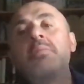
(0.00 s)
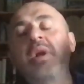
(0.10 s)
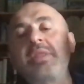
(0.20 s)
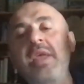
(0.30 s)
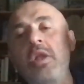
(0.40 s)

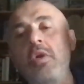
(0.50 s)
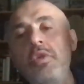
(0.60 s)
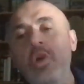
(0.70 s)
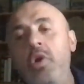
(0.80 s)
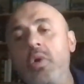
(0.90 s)
but they
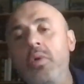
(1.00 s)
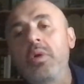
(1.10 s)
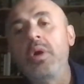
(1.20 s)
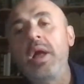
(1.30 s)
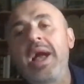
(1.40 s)
don't
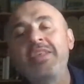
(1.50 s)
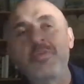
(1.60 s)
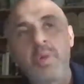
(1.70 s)
know as